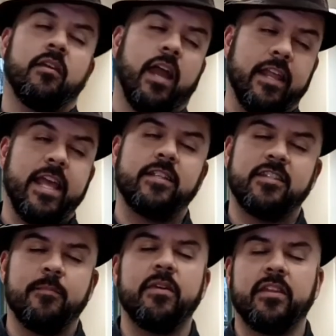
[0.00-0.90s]
And that's
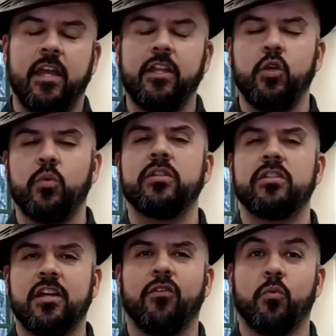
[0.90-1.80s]
something that you will
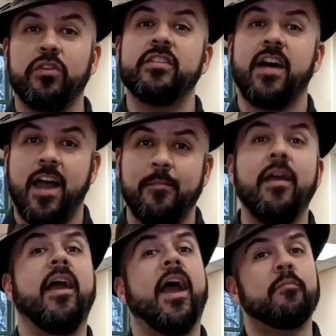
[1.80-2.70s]
discover with time
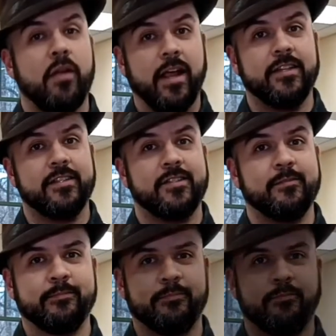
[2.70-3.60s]
and practice.
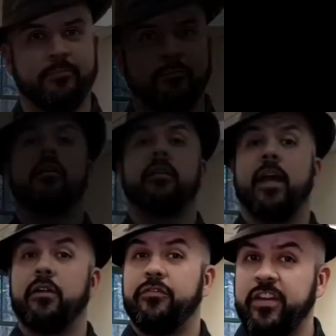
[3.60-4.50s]
Now to
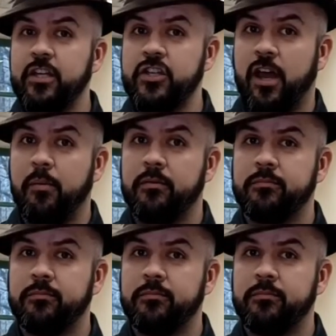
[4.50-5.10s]
finish up,